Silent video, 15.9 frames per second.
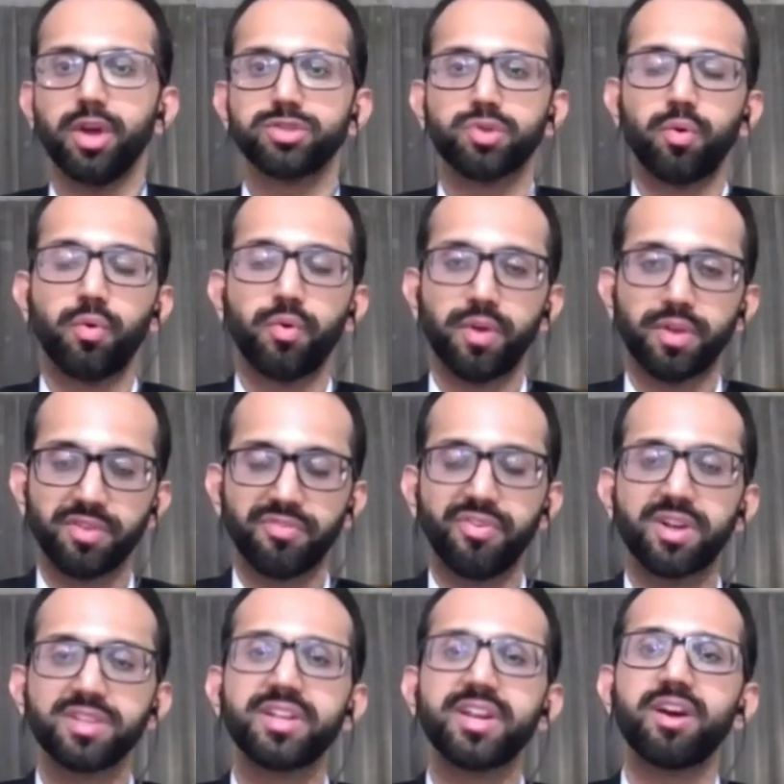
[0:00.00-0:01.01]
So the
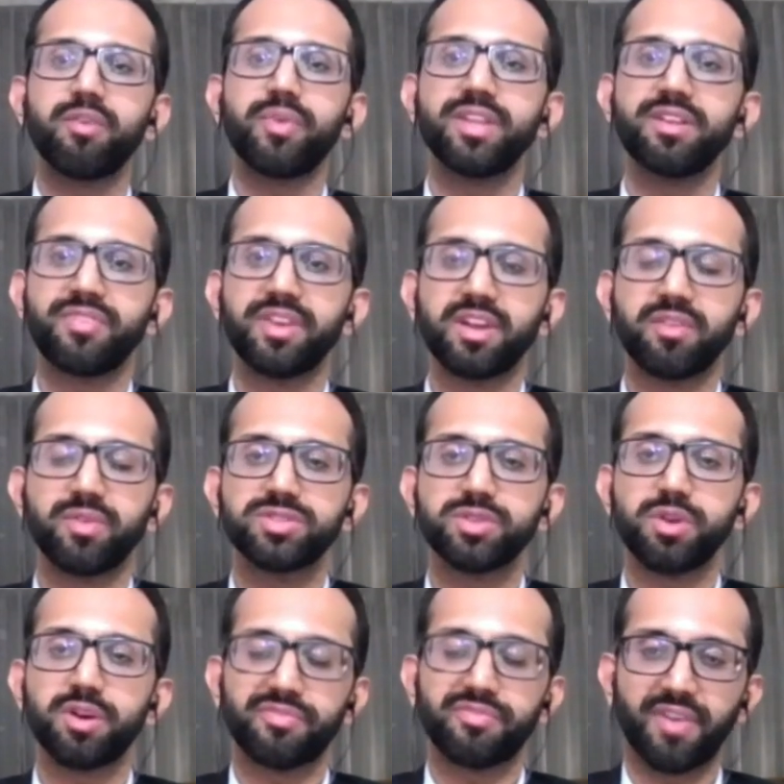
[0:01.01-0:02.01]
further away the
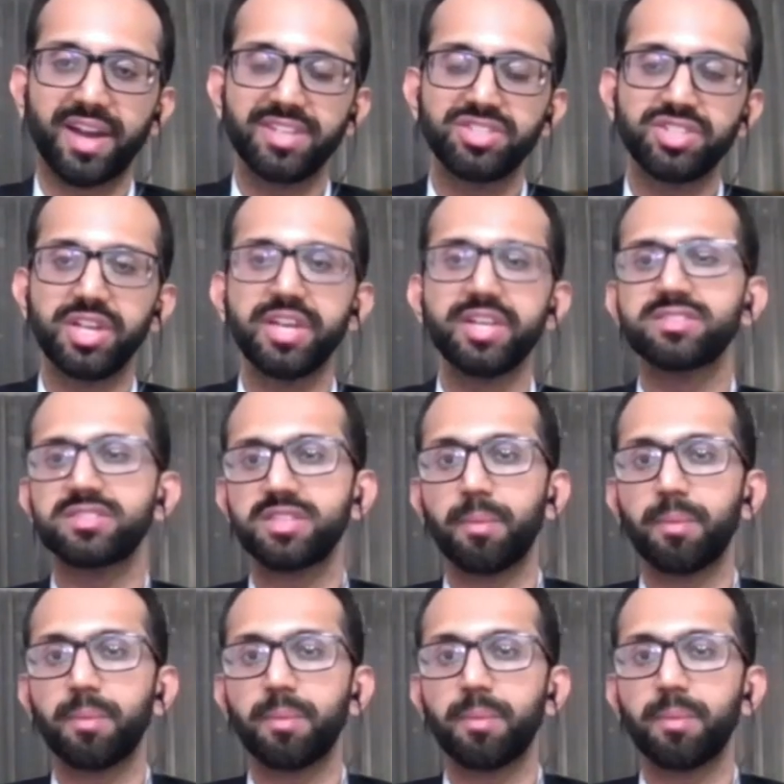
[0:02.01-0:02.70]
frequency of five G is,